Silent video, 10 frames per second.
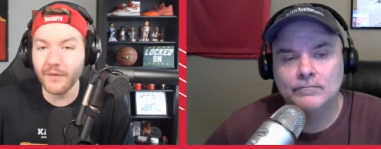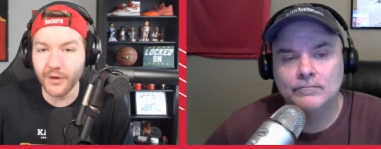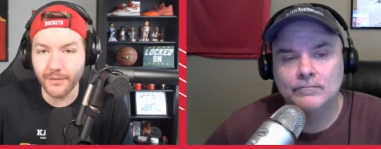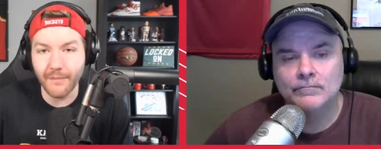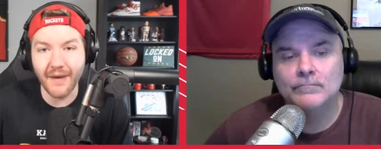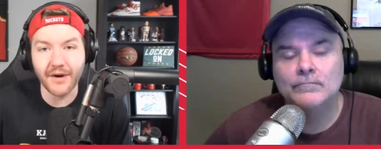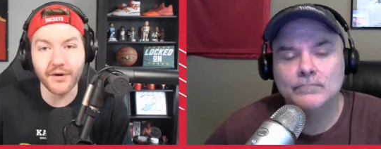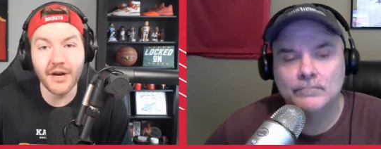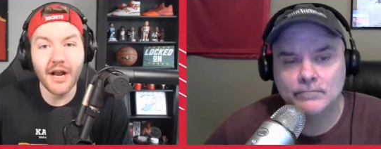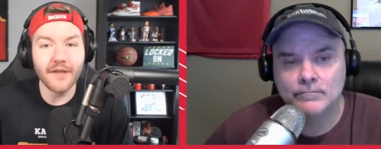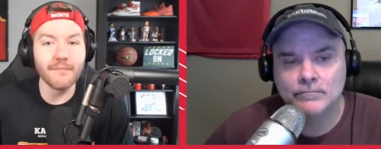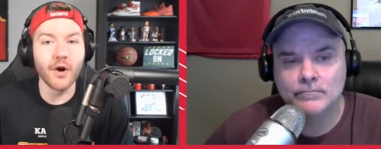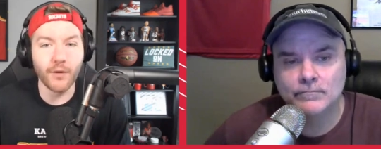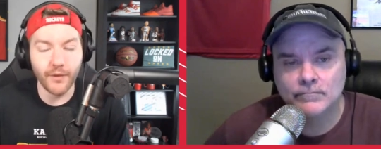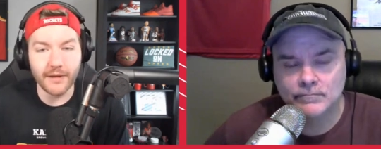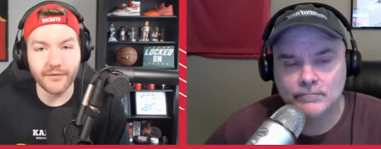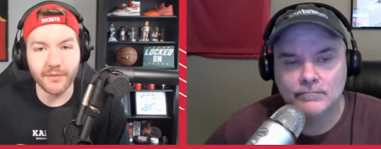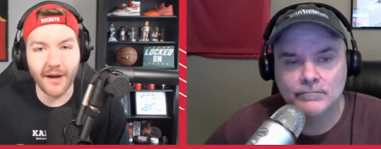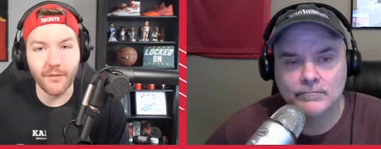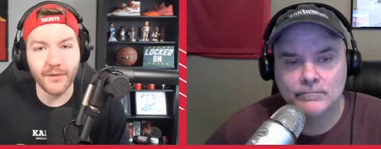Speaker 1: move a little bit better than Mark Williams,
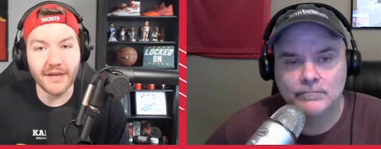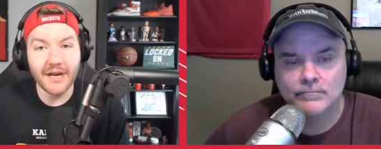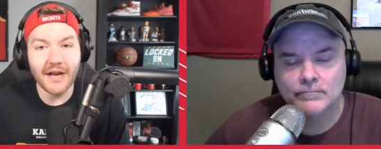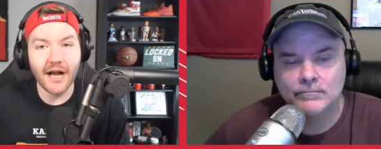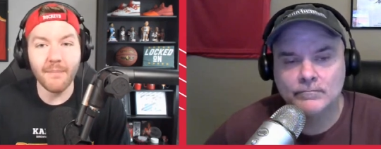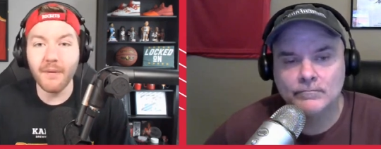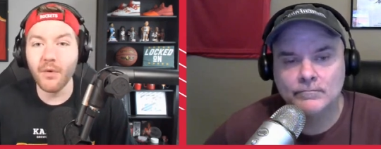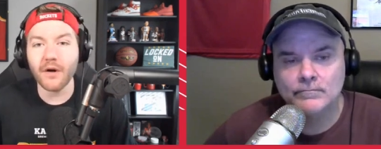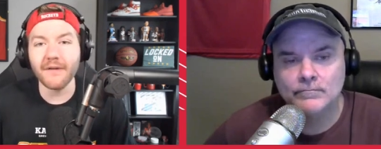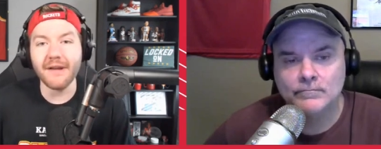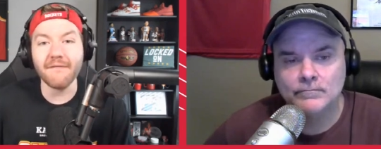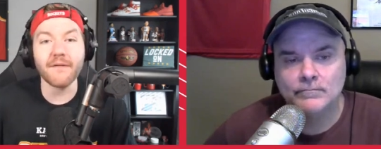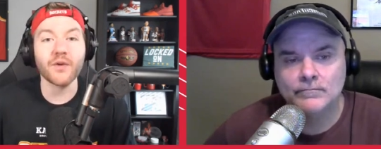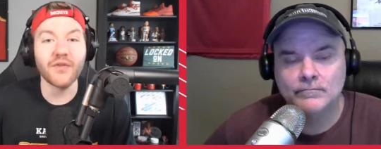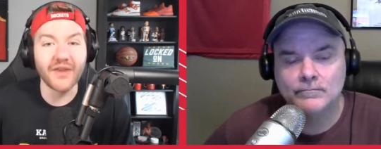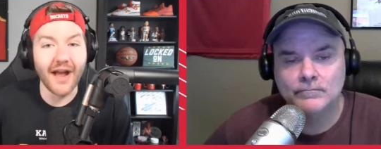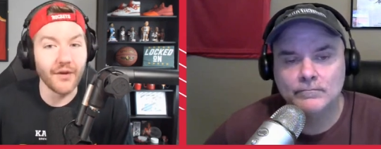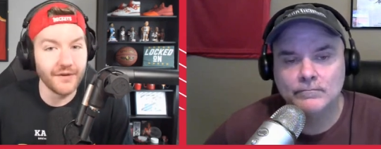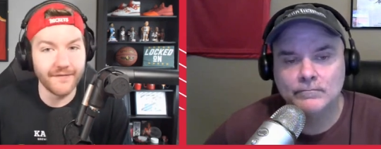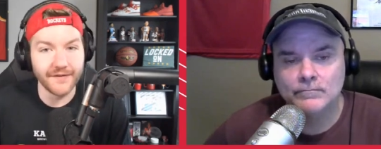probably a bit more of a
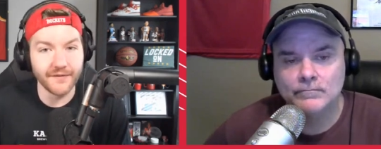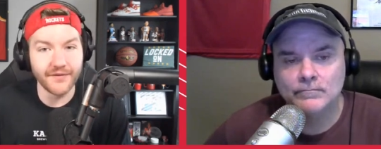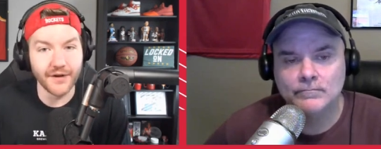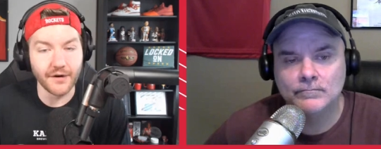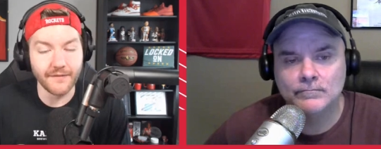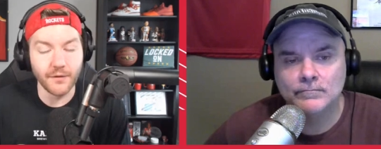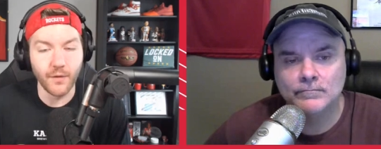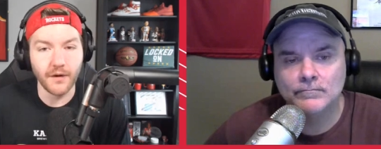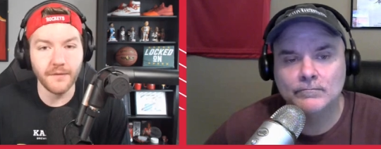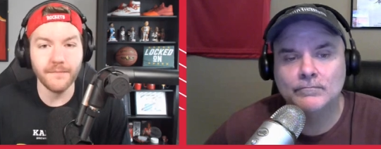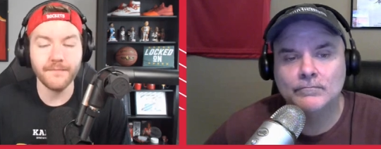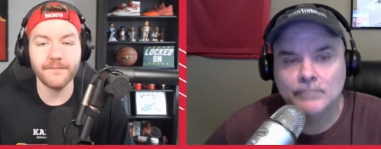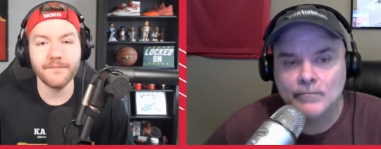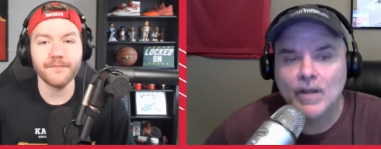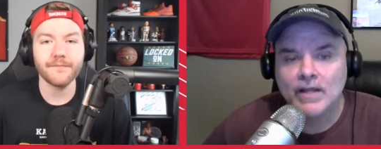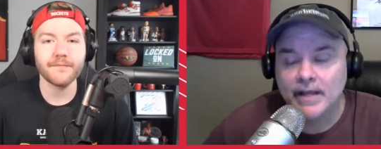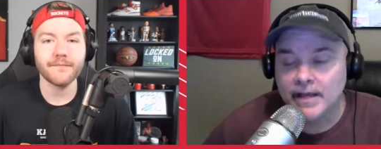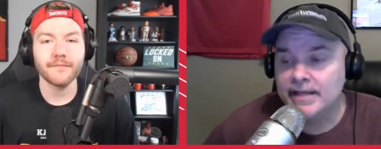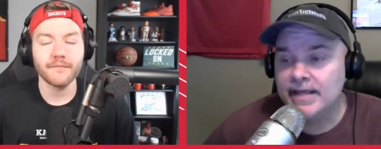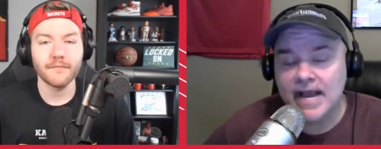versatile defensive center, if you will.
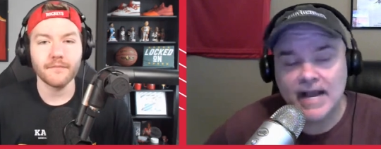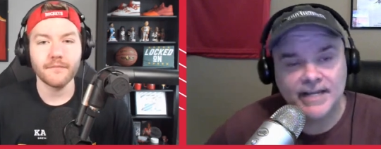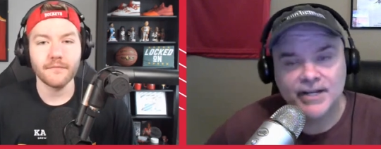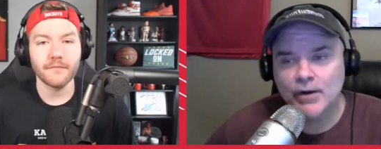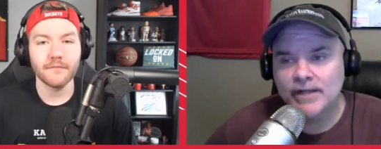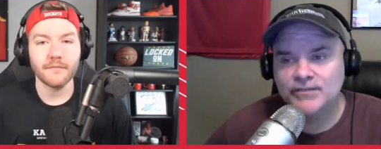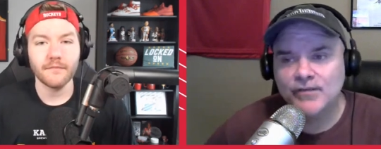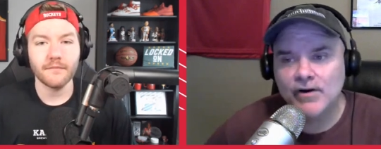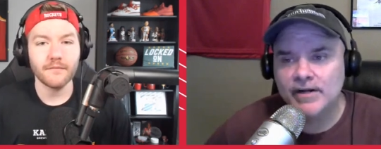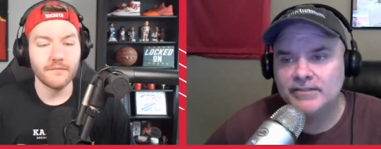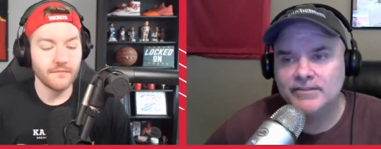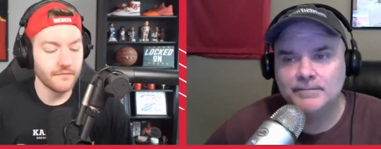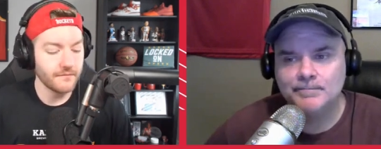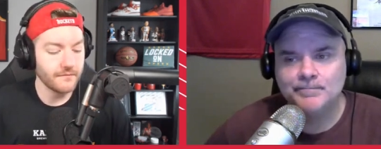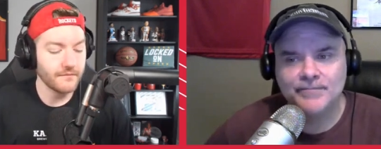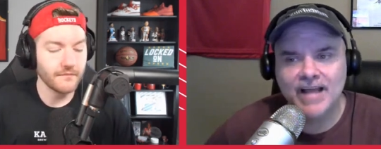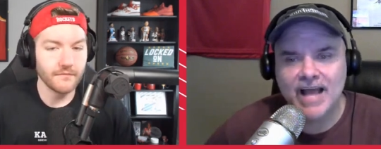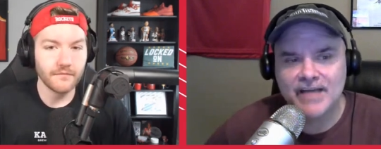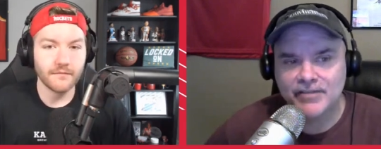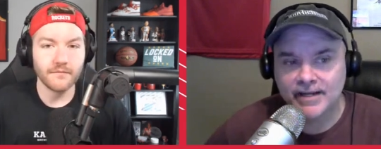
Speaker 2: Yeah, you know, as far as
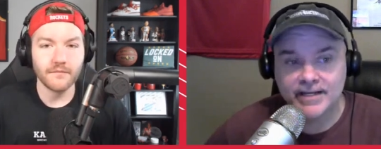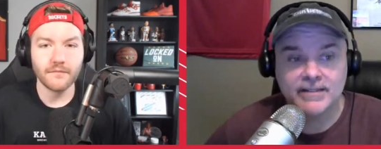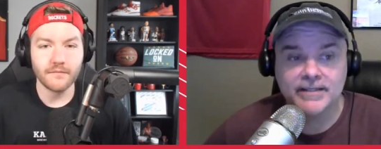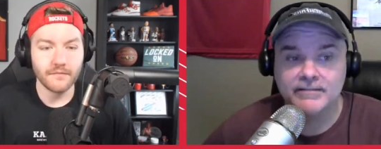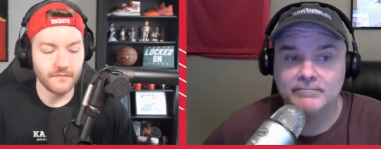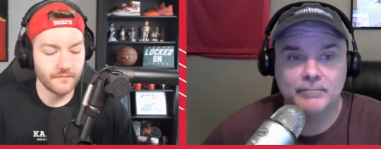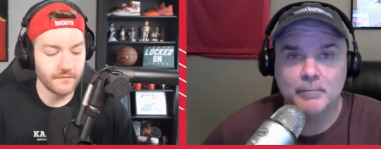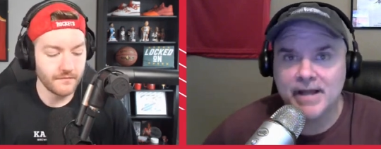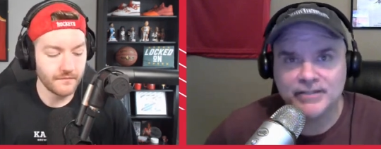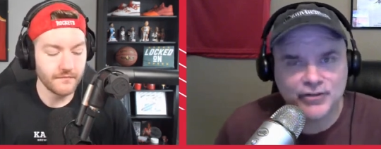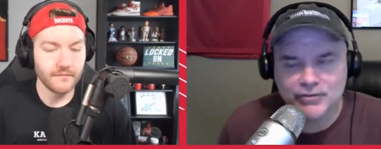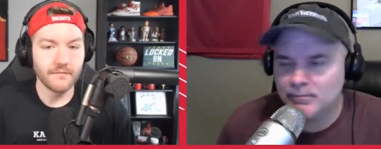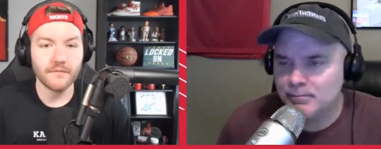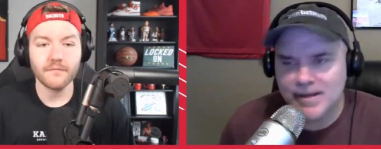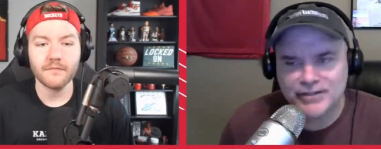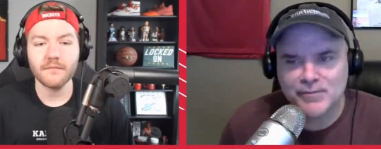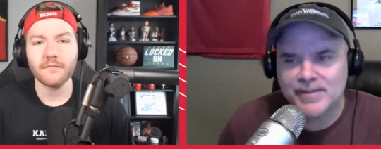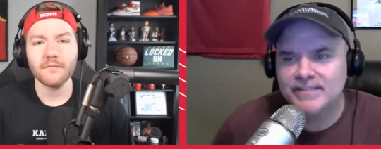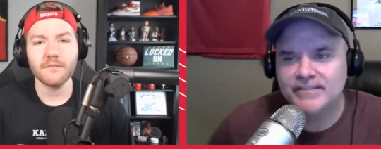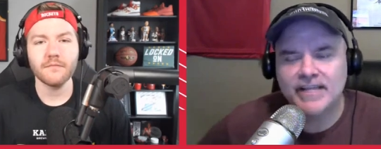athletically measure
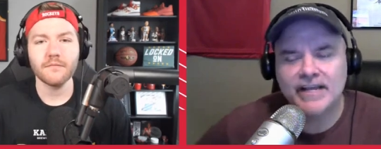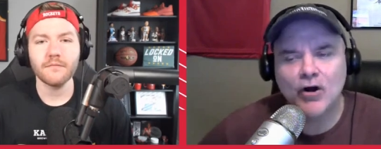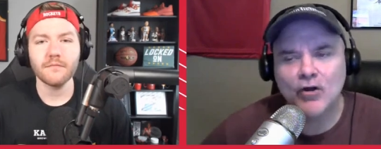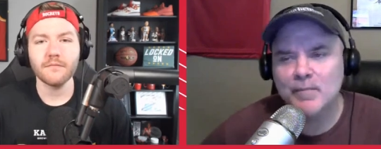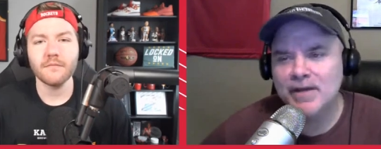measurements and all the